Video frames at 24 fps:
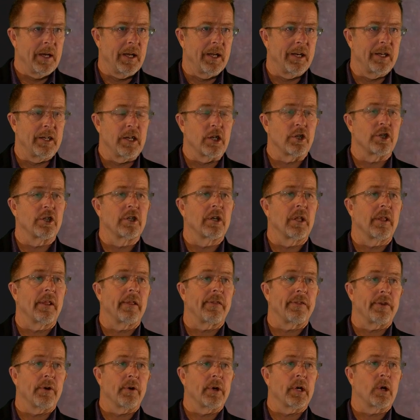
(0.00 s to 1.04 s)
In addition to
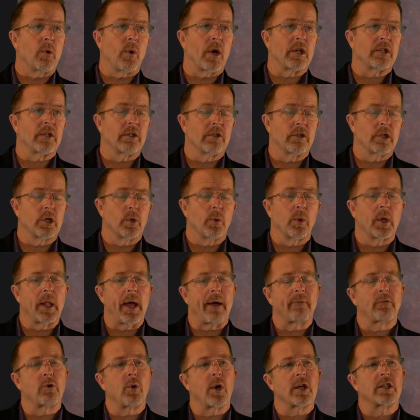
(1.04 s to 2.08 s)
the theory questions, you will
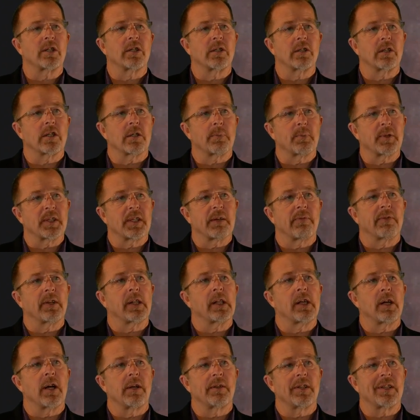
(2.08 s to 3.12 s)
have questions
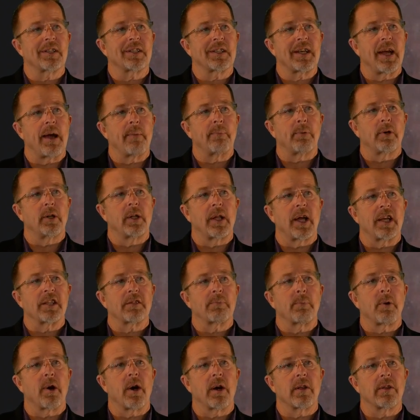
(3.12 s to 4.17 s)
specifically on the sample
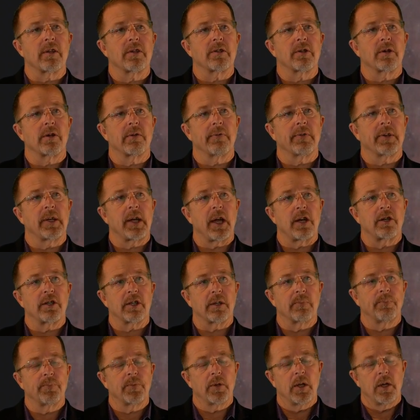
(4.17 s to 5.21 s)
as part of the
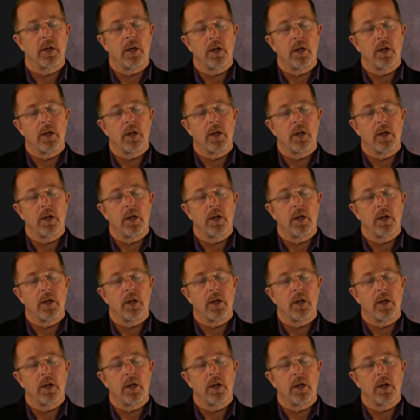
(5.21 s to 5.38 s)
certification.